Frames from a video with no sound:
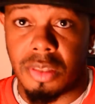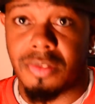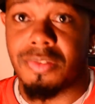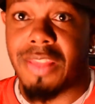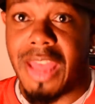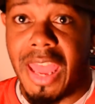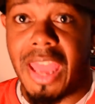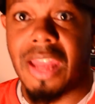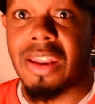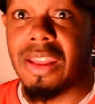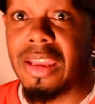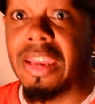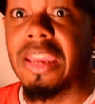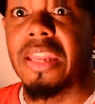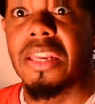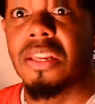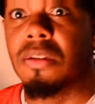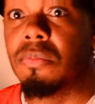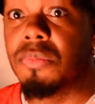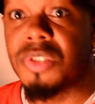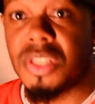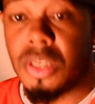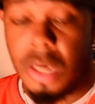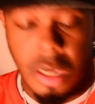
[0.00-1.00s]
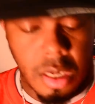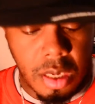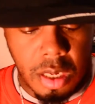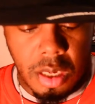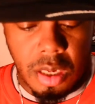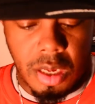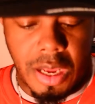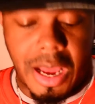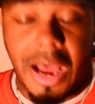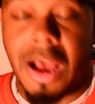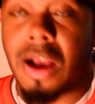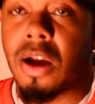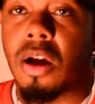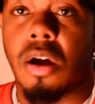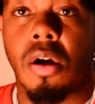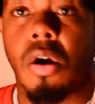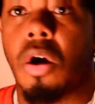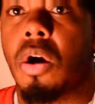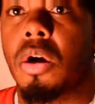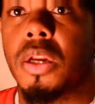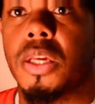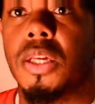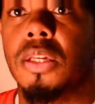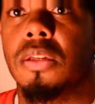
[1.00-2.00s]
That and the machine, I
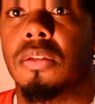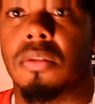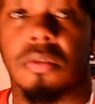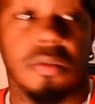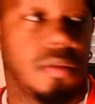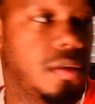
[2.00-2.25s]
caught it.